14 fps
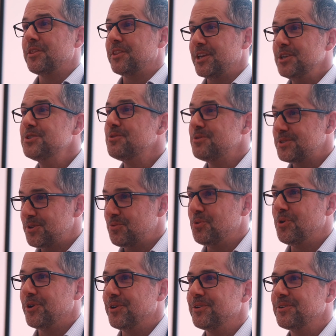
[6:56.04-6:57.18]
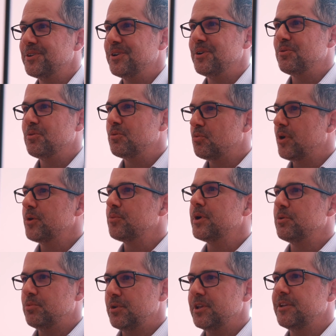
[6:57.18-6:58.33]
are the issues in water? You know, what are we
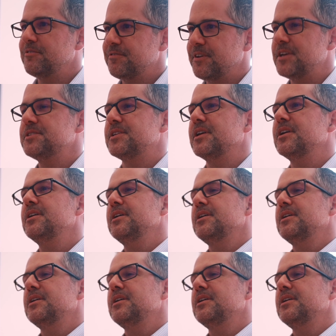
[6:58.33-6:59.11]
really facing,